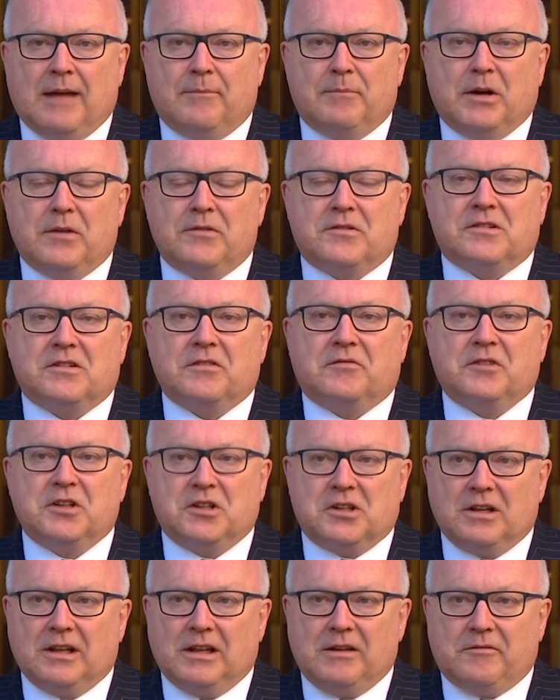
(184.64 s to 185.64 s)
are both
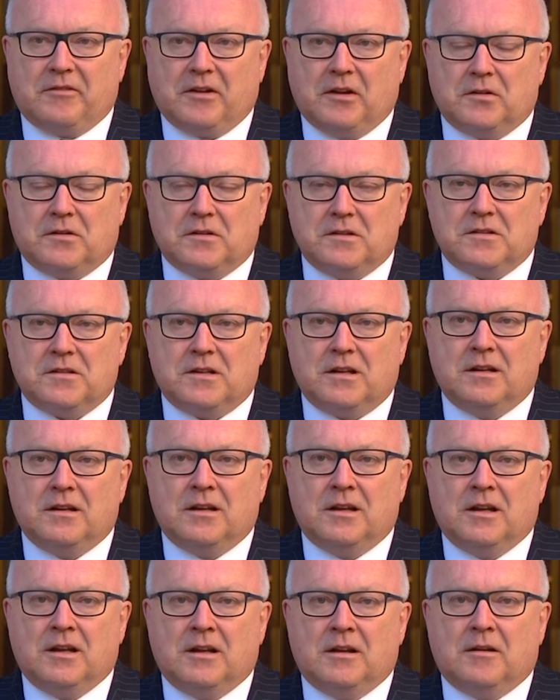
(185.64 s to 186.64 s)
sufficiently focused
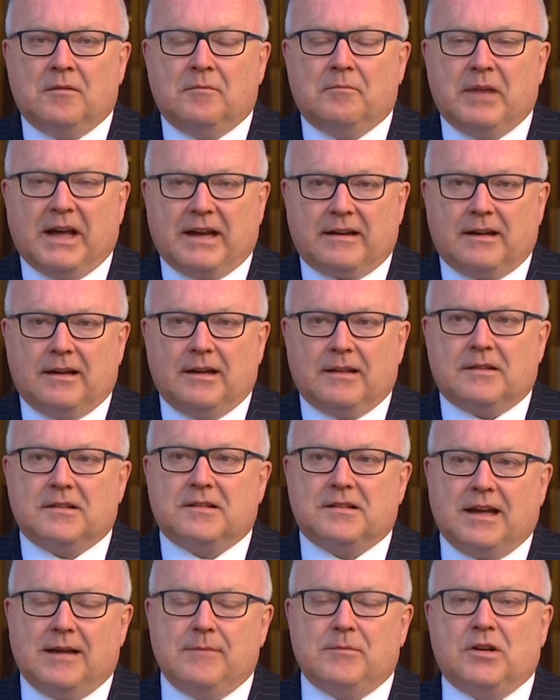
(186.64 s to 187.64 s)
but at the
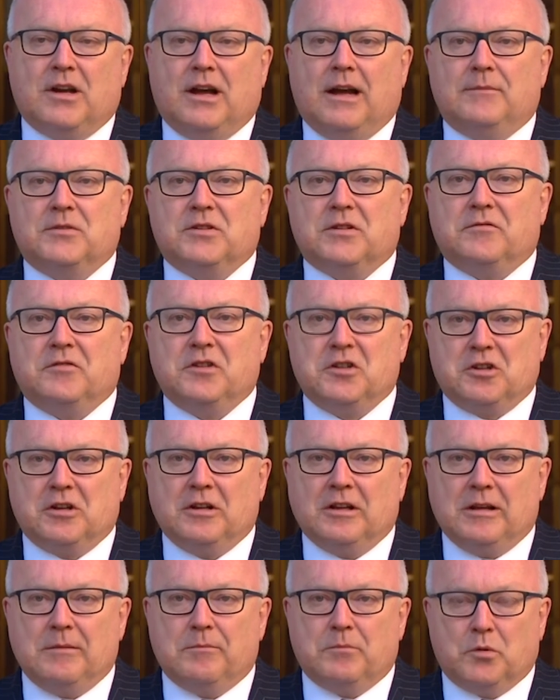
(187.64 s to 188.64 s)
same time
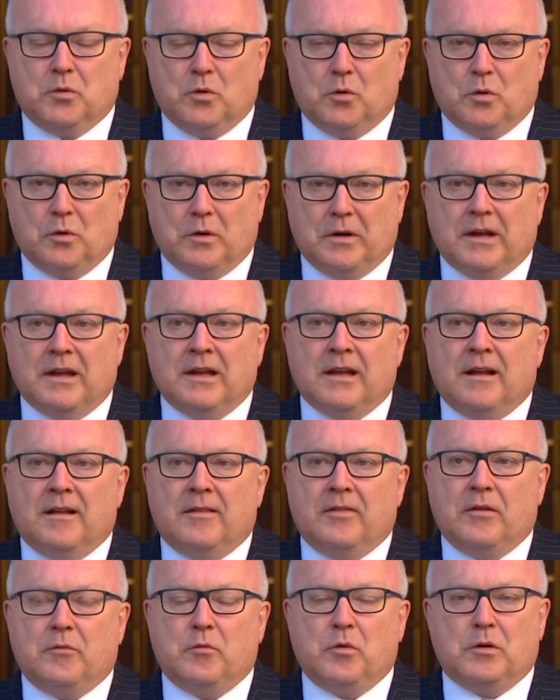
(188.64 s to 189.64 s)
sufficiently broad
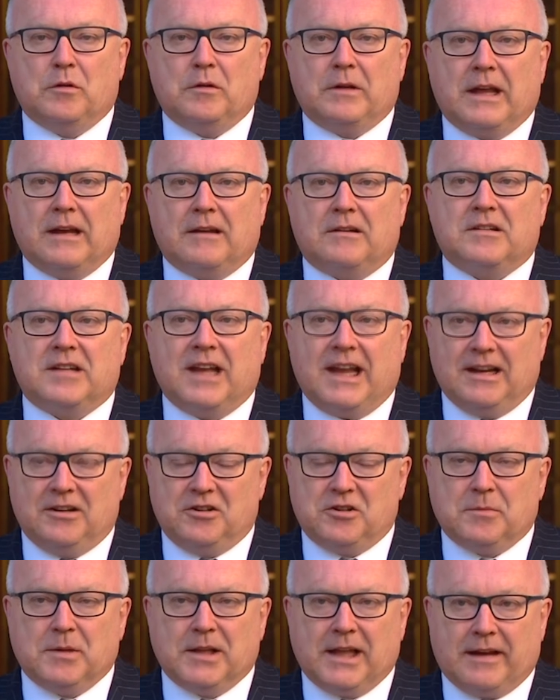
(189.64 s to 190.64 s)
that we'll get
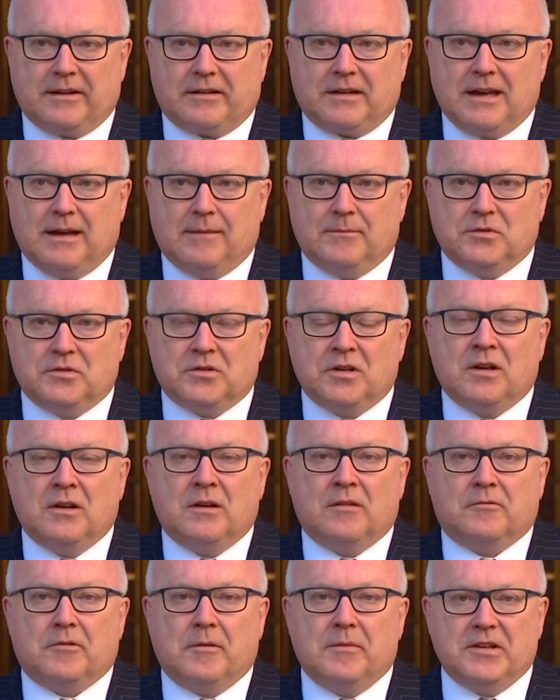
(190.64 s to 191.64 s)
tangible outcomes
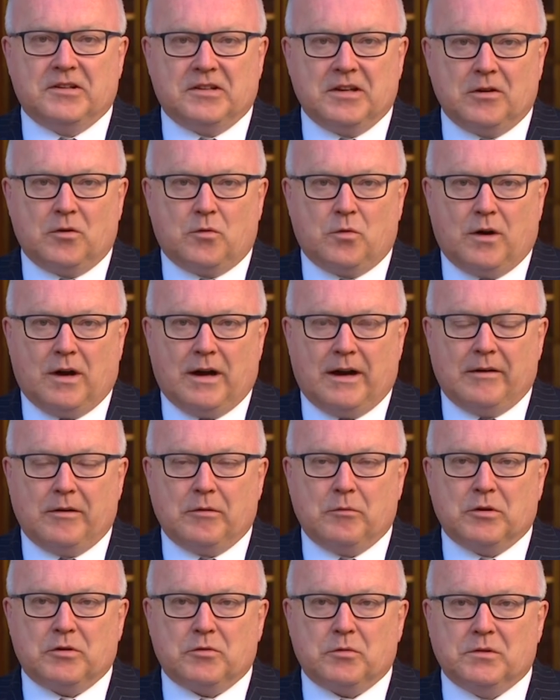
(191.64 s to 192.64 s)
from this
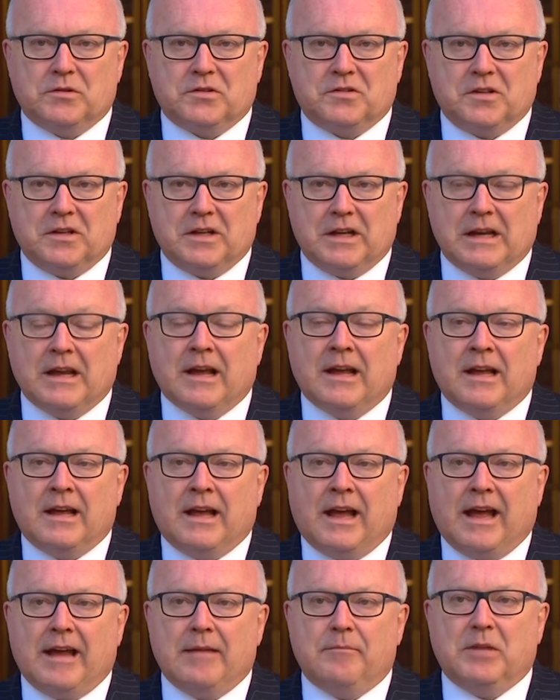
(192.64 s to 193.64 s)
inquiry which will see
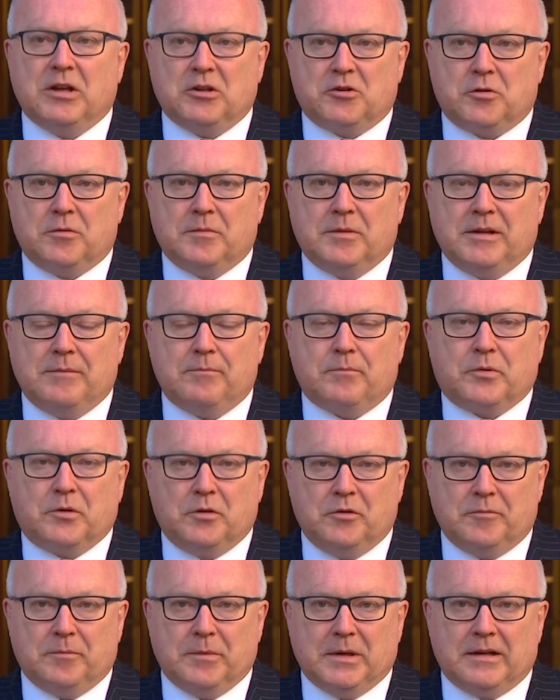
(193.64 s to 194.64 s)
a measurable
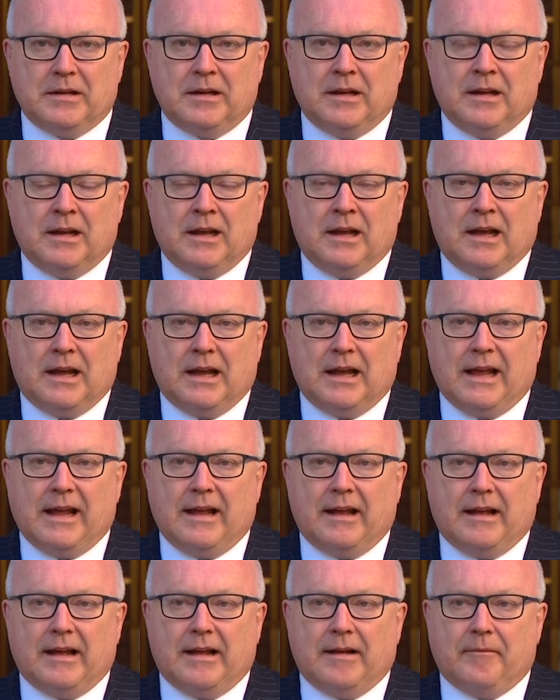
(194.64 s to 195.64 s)
improvement
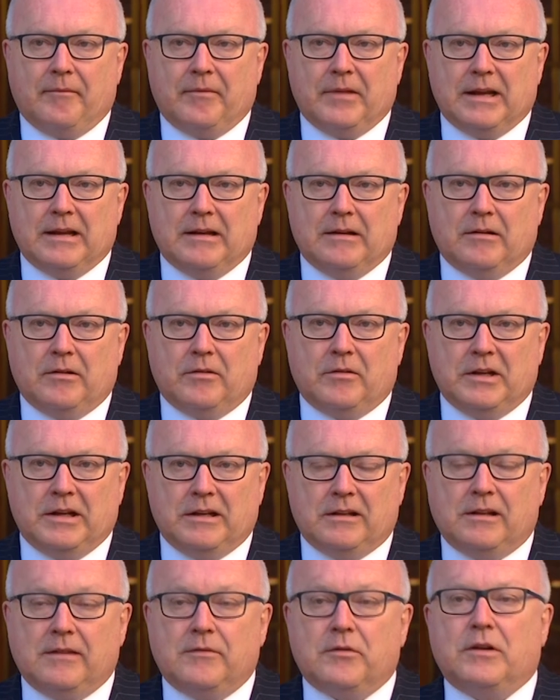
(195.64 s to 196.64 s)
in the
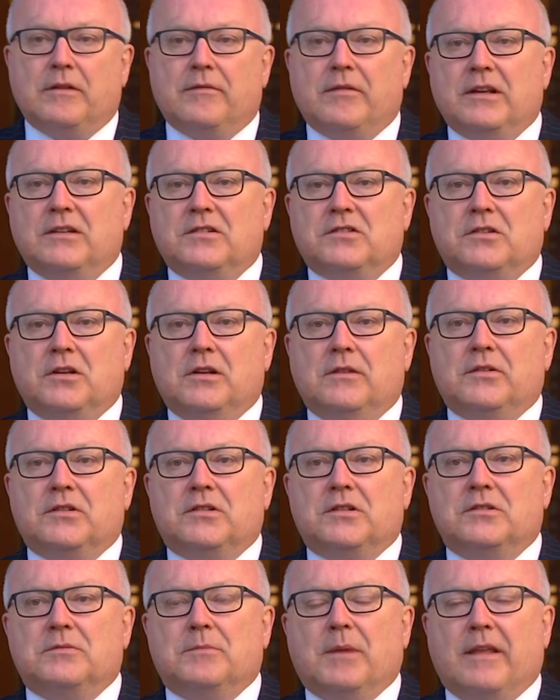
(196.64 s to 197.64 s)
delivery of these
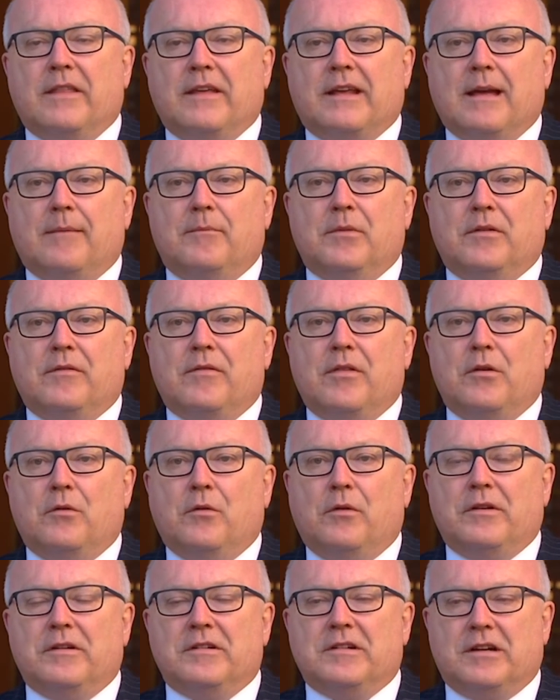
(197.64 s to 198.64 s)
services by the Government of the
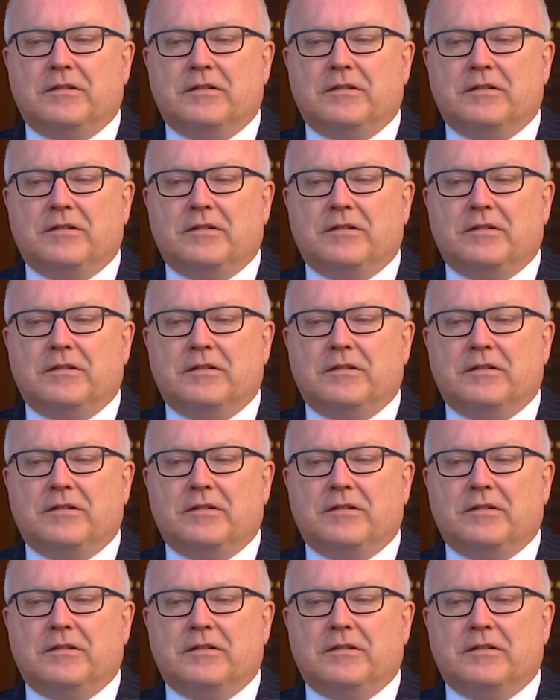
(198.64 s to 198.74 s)
Northern